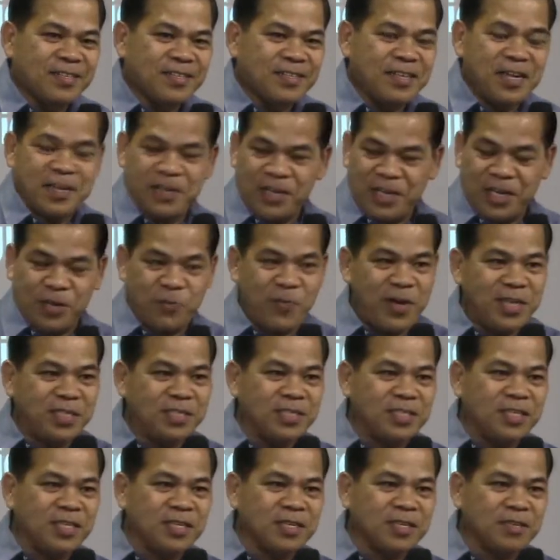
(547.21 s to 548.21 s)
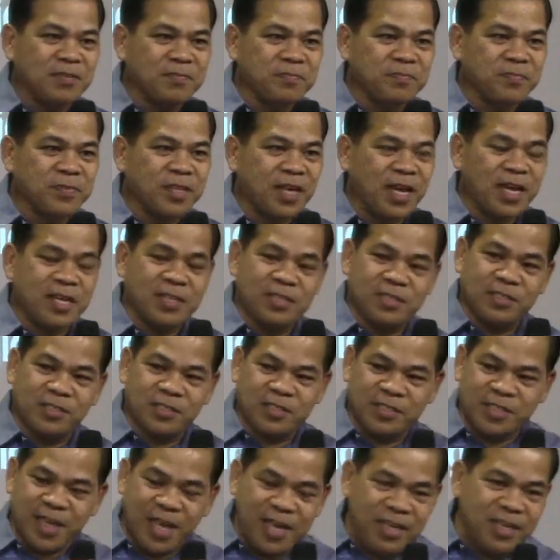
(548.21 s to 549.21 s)
They're requesting. And
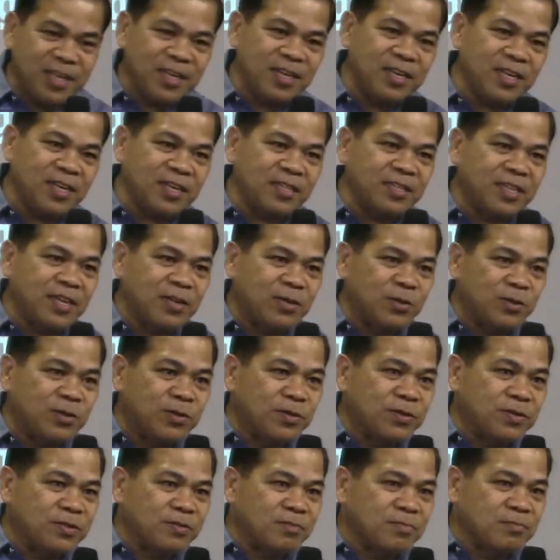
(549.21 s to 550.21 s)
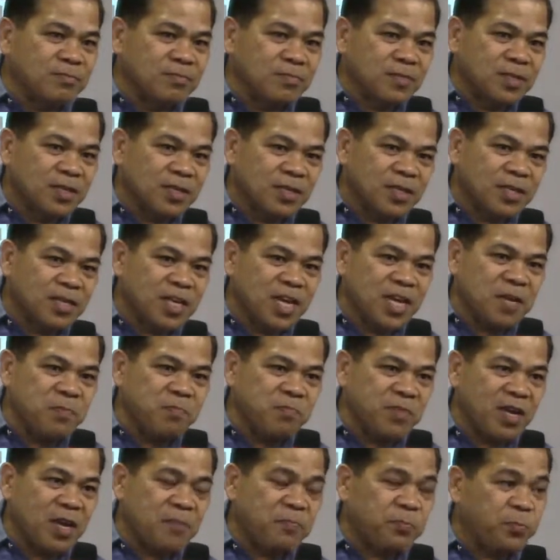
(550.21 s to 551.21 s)
suddenly the Lord
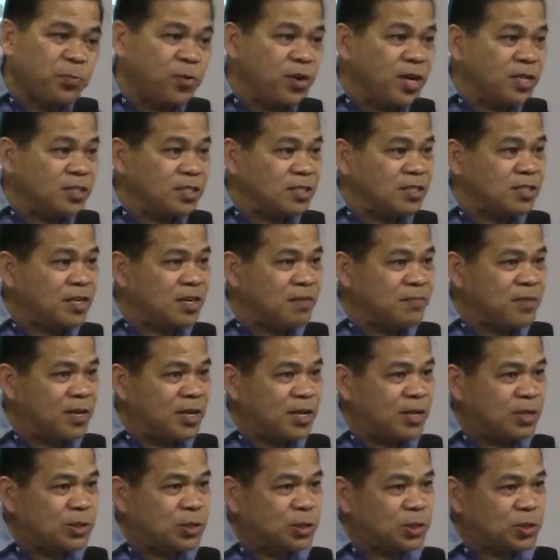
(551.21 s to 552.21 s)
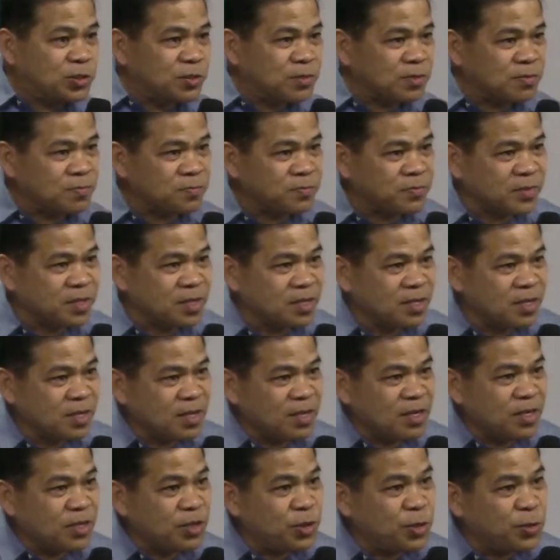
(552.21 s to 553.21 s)
gave me a fresh revelation.
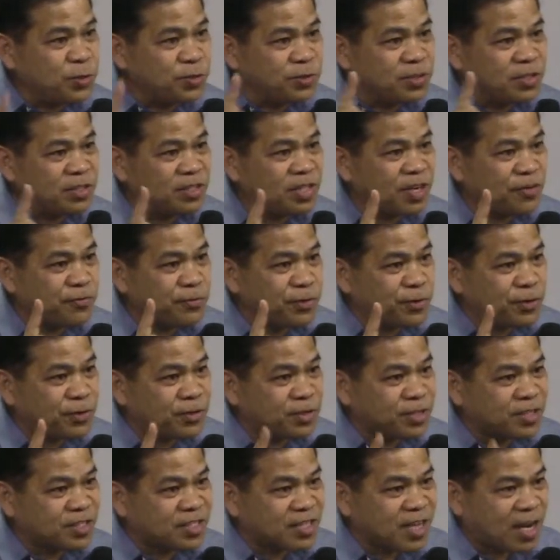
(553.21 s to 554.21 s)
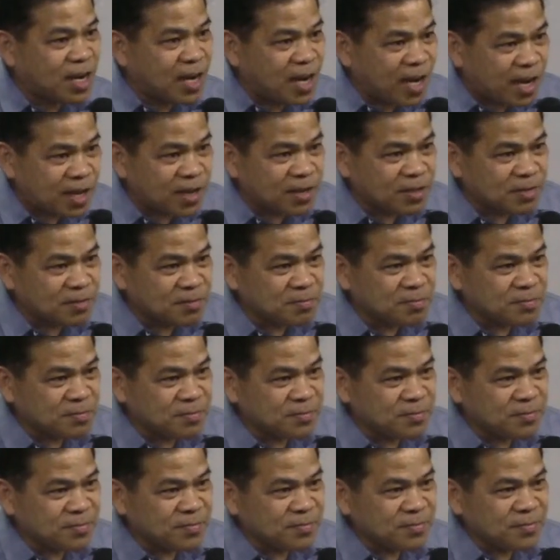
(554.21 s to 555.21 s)
Use the word Salah.
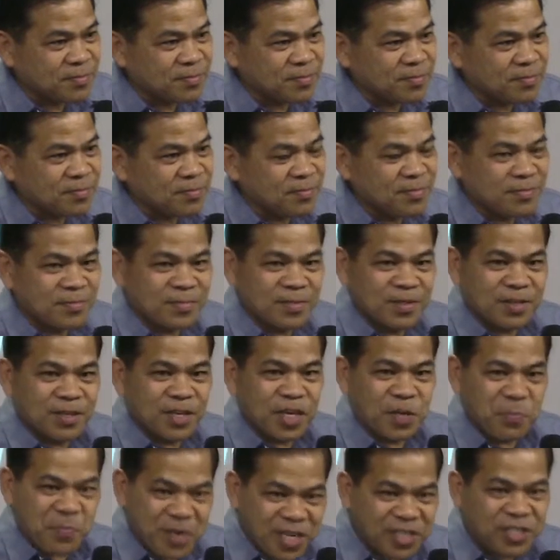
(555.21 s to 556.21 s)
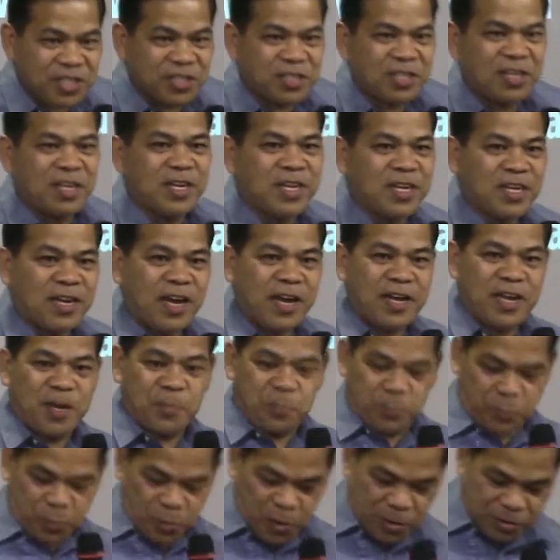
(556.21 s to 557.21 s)
Immediately
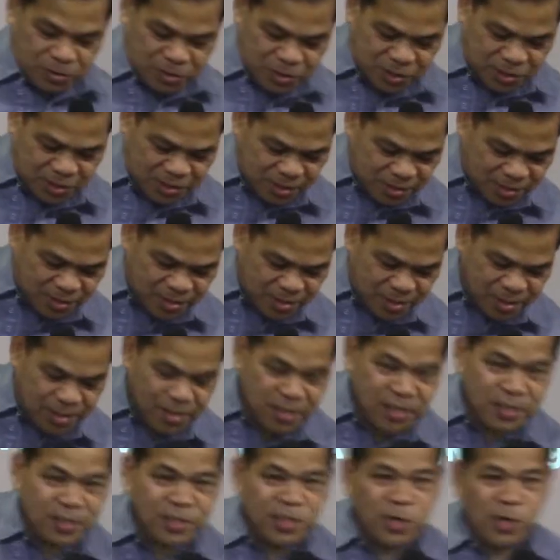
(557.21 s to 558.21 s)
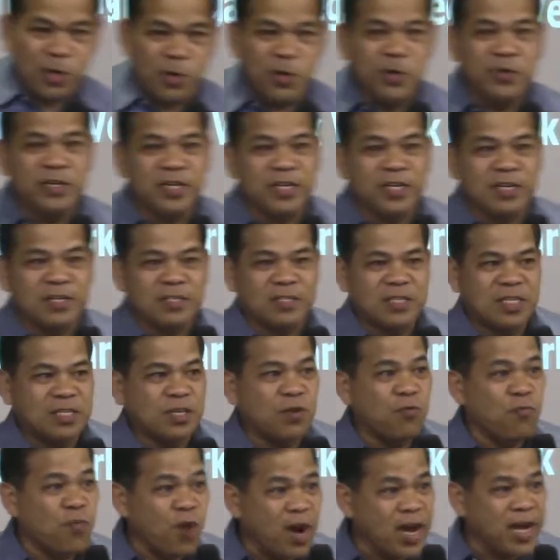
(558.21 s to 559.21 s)
I approached the owner,
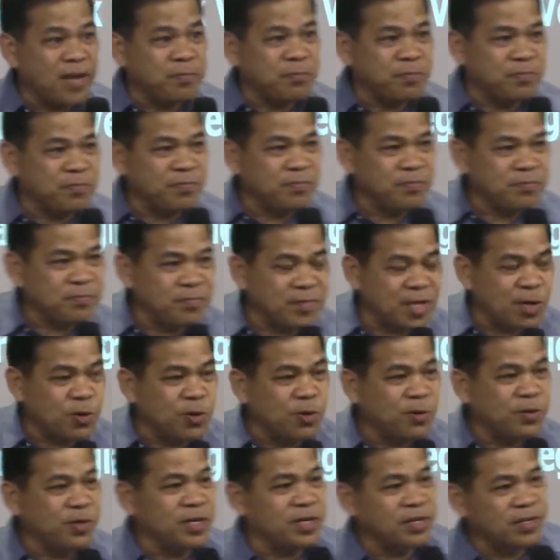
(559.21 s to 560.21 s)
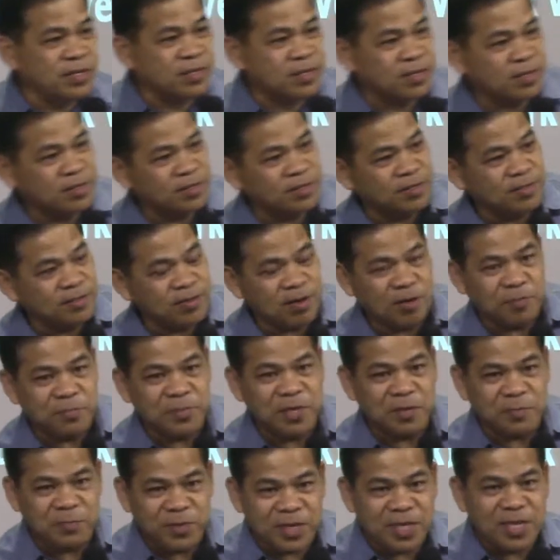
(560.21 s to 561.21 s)
the wife, the owner
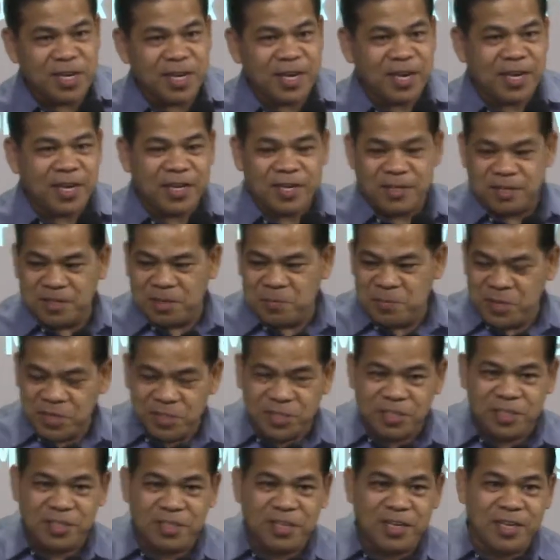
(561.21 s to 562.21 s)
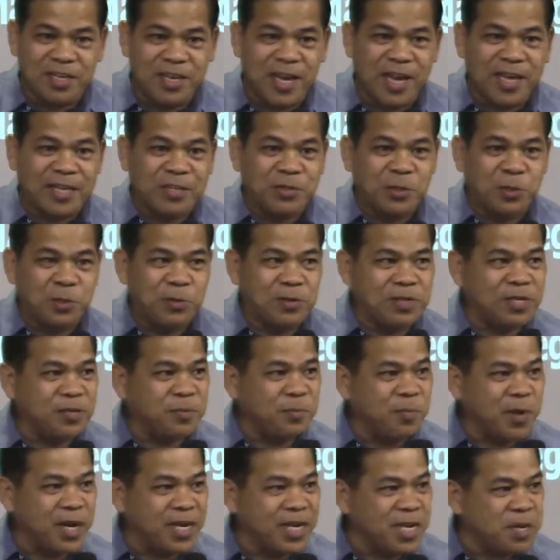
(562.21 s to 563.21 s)
of the villa, and immediately I told
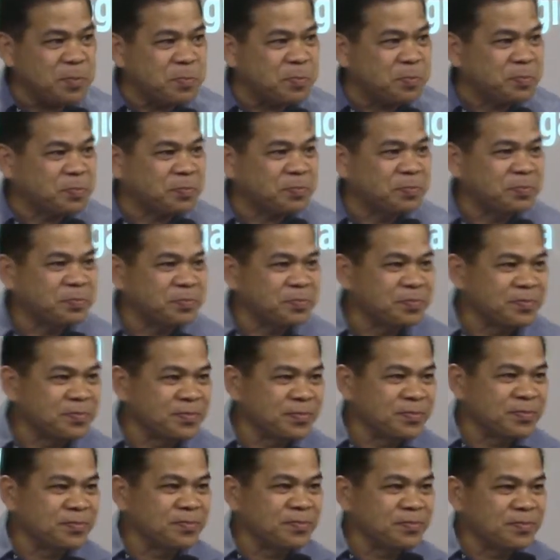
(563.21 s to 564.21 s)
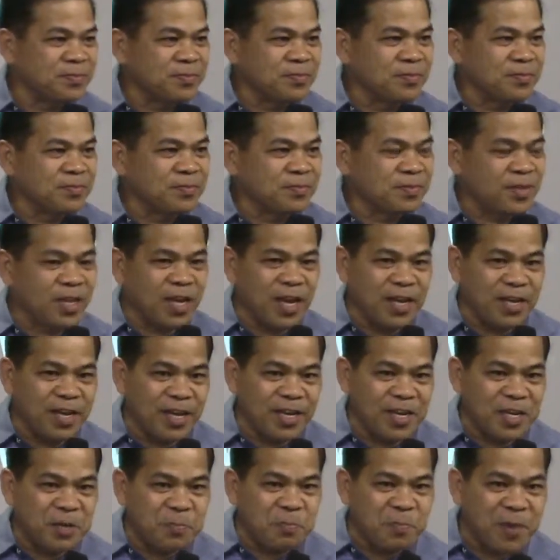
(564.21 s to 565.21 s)
her, Madam, can
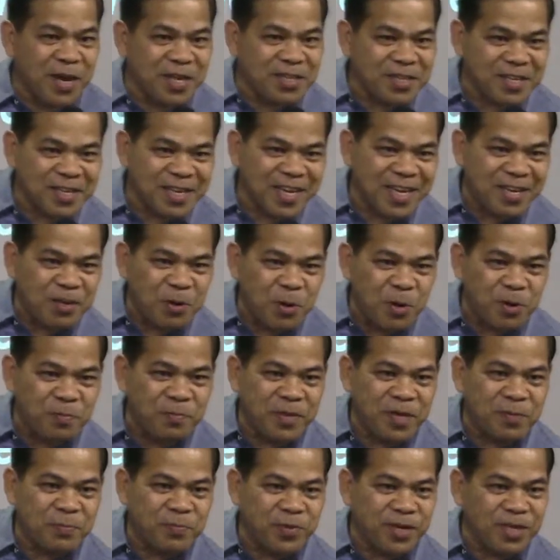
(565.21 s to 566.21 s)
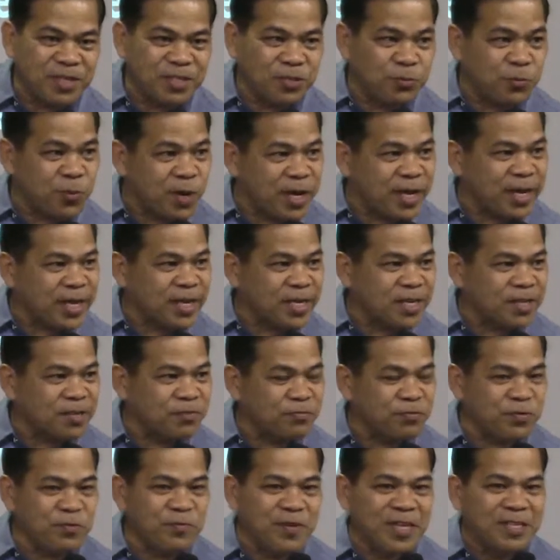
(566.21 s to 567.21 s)
I invite again all my friends? Why?
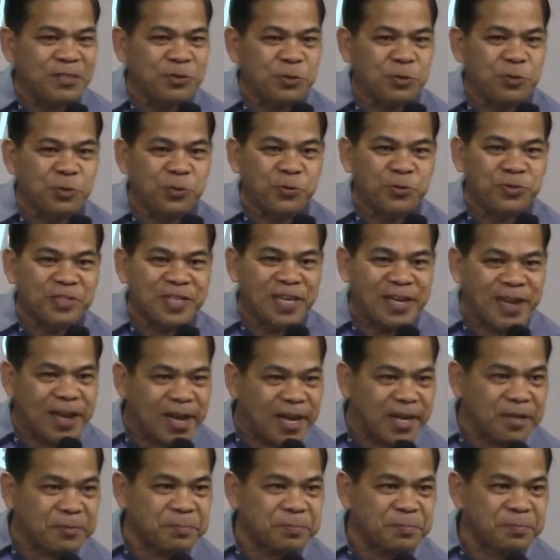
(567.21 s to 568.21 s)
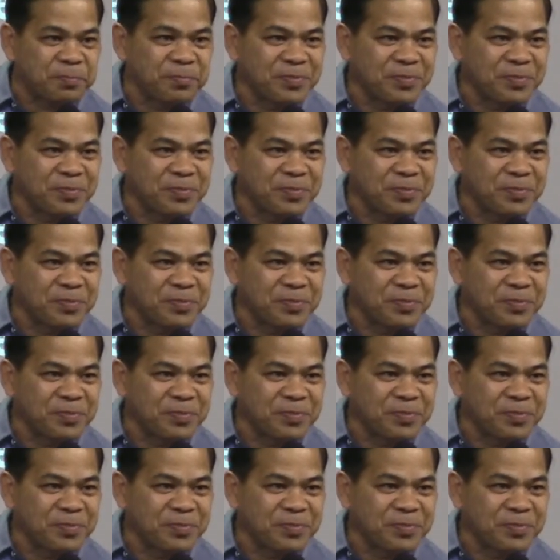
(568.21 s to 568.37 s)
We want to do Salah.